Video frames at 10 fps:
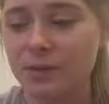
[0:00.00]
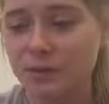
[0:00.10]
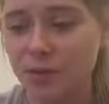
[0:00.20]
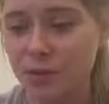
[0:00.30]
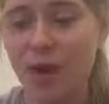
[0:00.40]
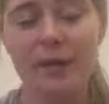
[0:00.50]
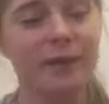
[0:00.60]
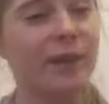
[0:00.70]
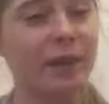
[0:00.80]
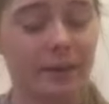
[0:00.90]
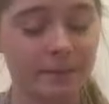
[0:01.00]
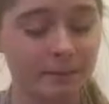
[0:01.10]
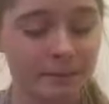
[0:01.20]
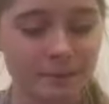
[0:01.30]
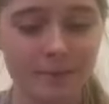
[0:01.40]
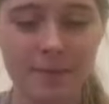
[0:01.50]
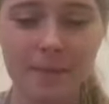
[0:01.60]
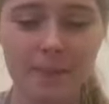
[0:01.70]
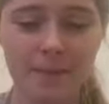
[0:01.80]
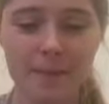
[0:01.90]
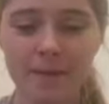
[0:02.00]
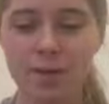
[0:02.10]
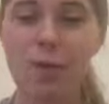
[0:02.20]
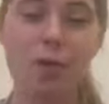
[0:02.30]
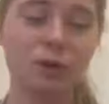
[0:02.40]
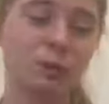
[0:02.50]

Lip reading: So you have to clean it. Or